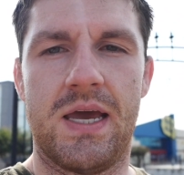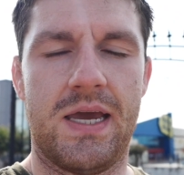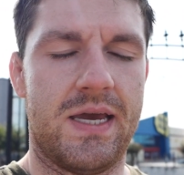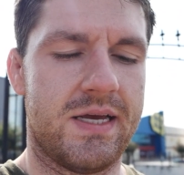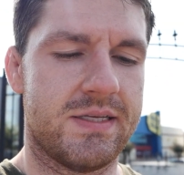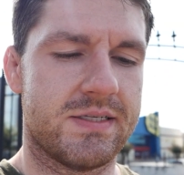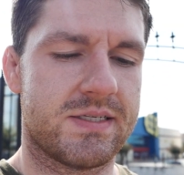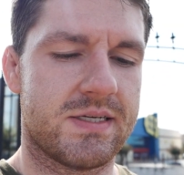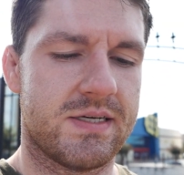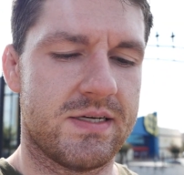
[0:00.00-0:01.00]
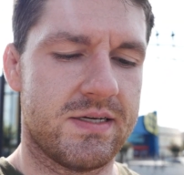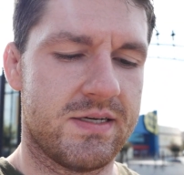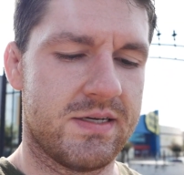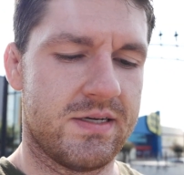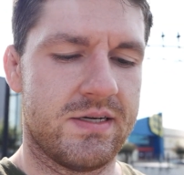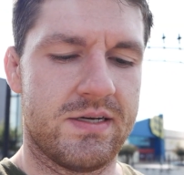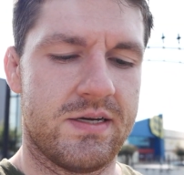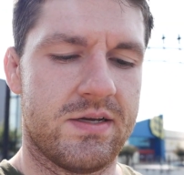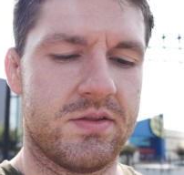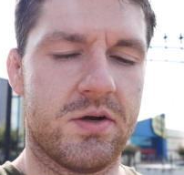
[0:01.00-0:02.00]

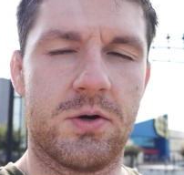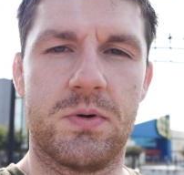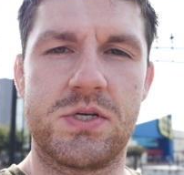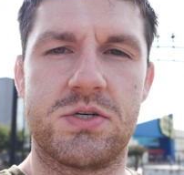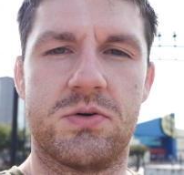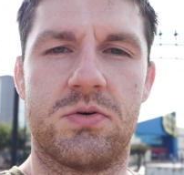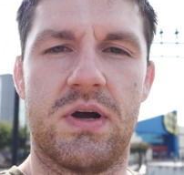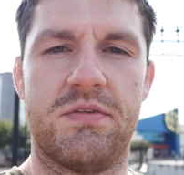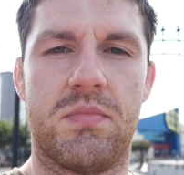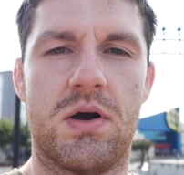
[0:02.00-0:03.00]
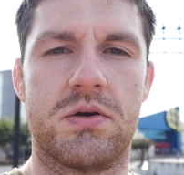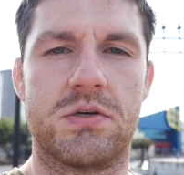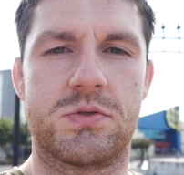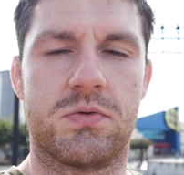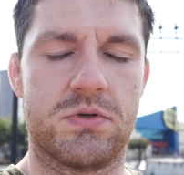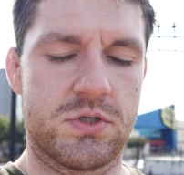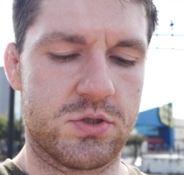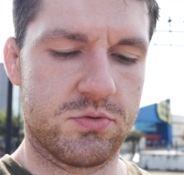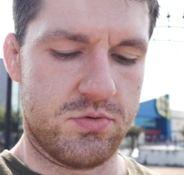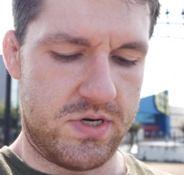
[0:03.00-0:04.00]
and their original grave markers were
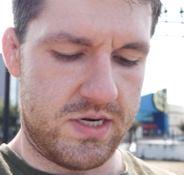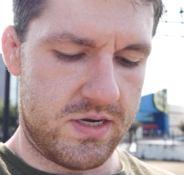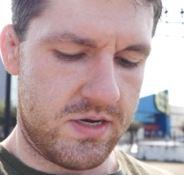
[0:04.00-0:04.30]
destroyed.